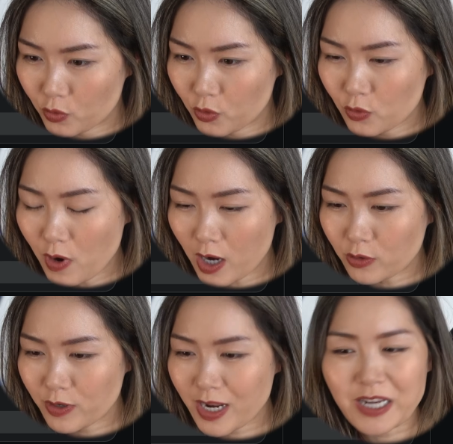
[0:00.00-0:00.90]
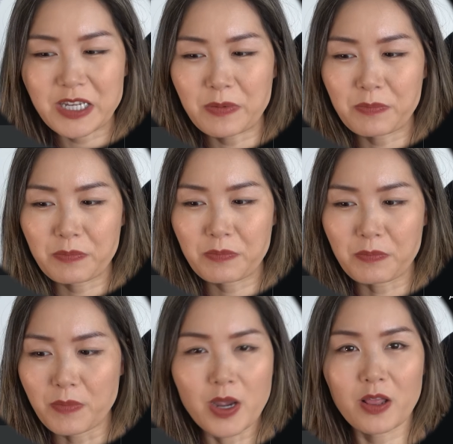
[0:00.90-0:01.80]
$219
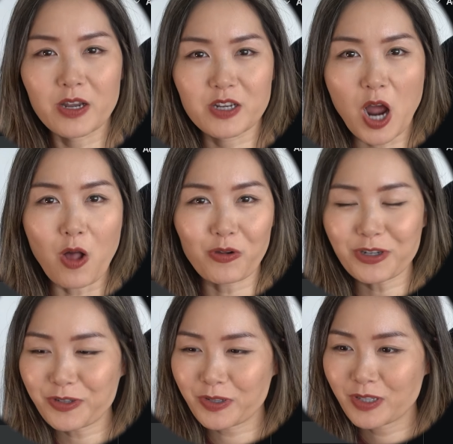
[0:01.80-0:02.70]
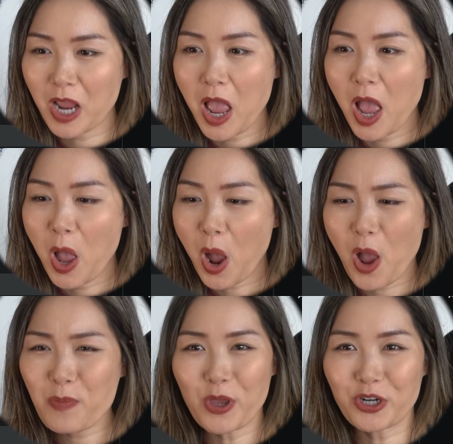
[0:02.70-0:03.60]
million.
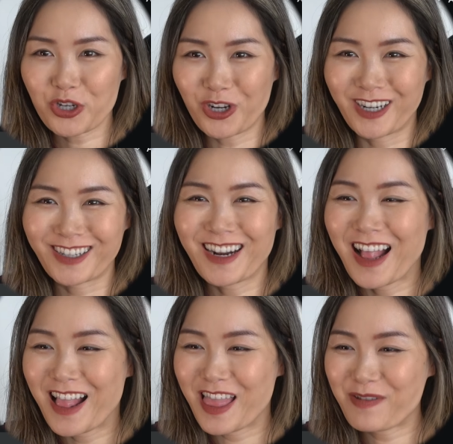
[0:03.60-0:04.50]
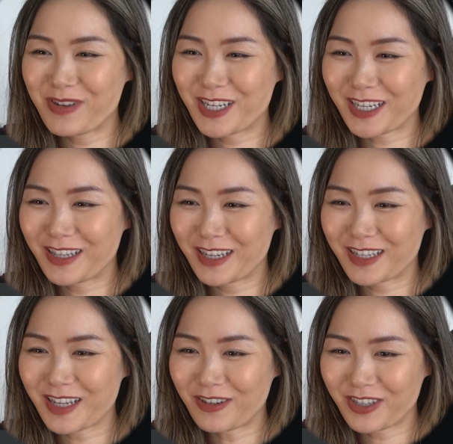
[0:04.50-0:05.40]
I'm not sure. Let me check the
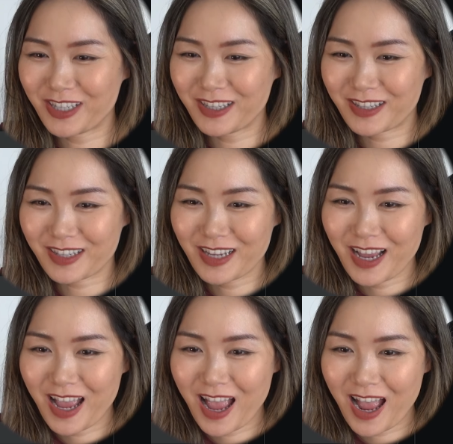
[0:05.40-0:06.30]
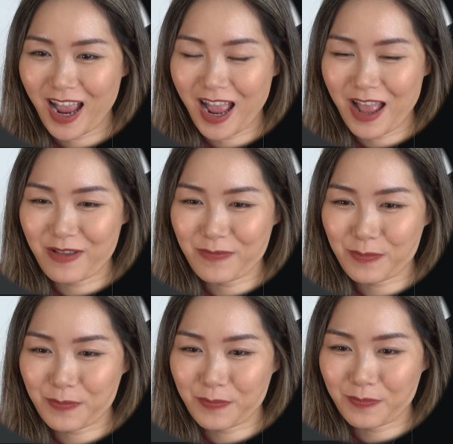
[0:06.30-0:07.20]
Excel sheets, and
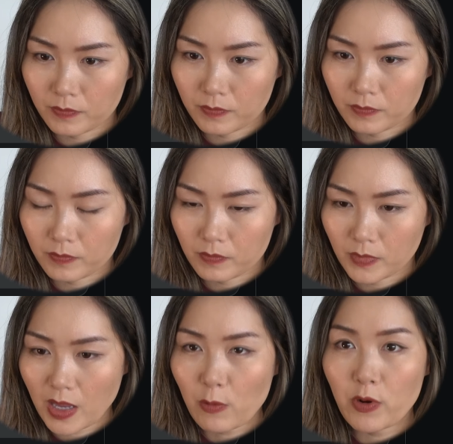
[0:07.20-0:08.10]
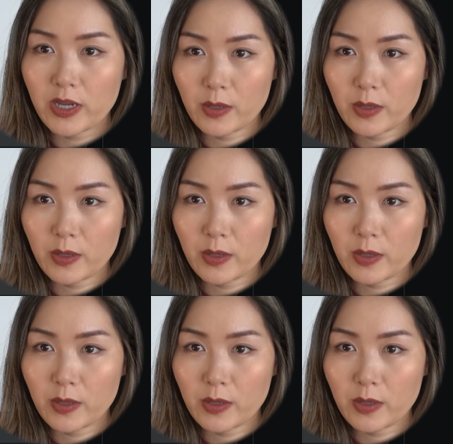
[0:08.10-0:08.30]
I will